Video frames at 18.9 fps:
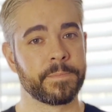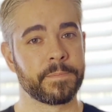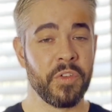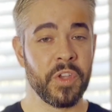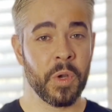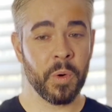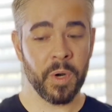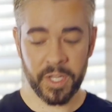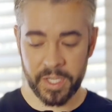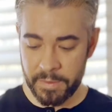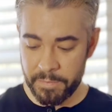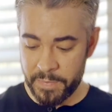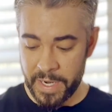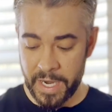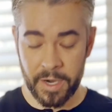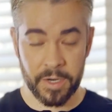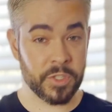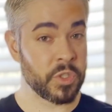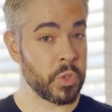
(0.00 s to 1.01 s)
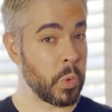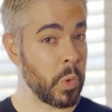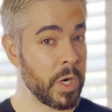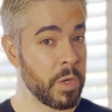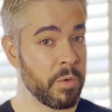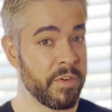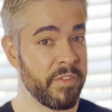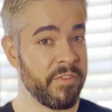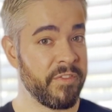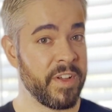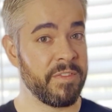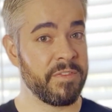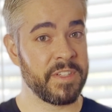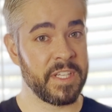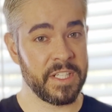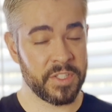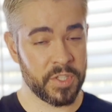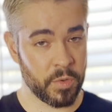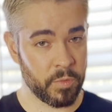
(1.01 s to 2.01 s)
If you were to compare twenty-one
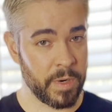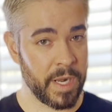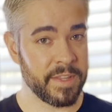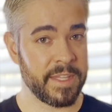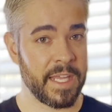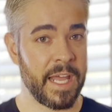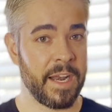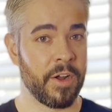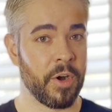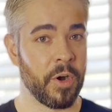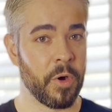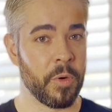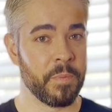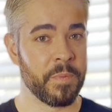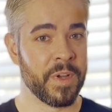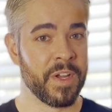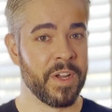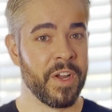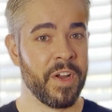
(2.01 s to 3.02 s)
fifty to rent that home